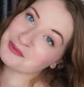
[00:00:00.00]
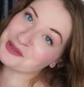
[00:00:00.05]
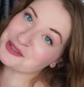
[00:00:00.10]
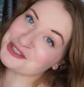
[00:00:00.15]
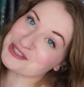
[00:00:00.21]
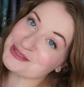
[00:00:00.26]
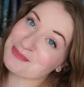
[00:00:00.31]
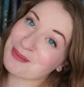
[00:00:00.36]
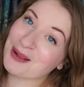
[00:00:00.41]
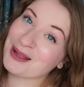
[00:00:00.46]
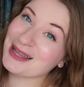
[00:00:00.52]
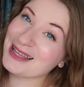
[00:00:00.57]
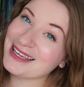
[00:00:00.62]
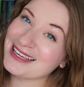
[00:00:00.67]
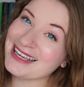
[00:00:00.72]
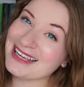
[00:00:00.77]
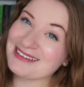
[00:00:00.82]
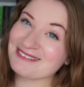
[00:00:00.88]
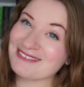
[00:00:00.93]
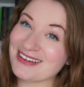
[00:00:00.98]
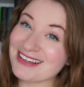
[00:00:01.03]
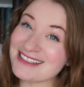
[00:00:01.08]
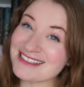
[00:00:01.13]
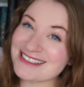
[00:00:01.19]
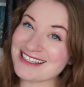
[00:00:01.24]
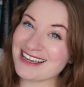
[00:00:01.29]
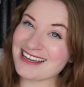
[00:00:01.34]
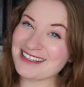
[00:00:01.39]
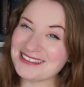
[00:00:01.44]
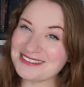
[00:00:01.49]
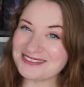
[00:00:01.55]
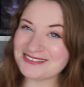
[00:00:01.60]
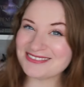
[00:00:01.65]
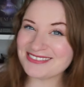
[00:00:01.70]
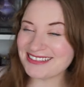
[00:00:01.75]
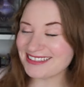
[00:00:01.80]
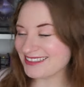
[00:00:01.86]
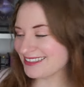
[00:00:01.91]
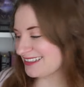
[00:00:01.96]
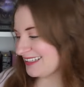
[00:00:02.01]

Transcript: really just bullying myself.